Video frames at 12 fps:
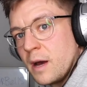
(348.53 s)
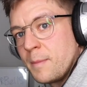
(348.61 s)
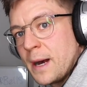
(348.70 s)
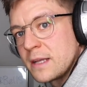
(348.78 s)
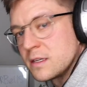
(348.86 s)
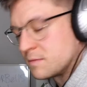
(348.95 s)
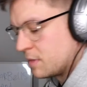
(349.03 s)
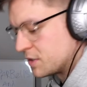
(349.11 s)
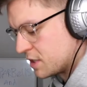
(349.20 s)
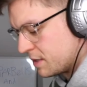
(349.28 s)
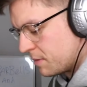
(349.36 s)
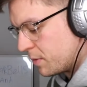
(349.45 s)
I packed as
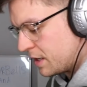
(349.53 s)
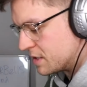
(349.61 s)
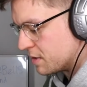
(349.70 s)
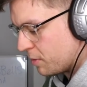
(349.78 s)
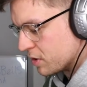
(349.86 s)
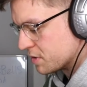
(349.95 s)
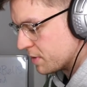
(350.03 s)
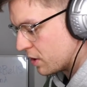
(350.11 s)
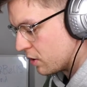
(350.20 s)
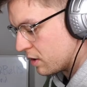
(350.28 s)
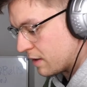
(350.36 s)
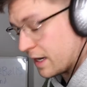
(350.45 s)
much in my week as I possibly
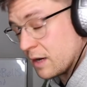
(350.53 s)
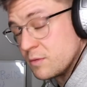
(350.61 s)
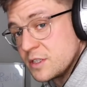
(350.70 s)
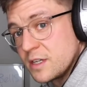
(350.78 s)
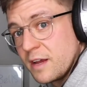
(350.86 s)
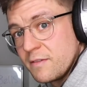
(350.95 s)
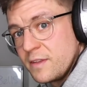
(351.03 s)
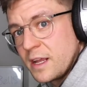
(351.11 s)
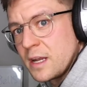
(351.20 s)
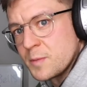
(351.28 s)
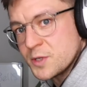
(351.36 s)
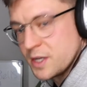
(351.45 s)
could, and I would save
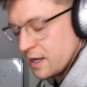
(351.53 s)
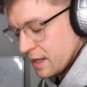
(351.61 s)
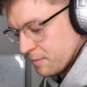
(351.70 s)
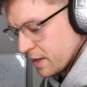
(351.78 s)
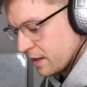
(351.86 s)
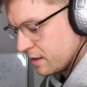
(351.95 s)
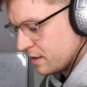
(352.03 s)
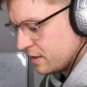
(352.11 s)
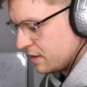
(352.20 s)
ninety percent of that money.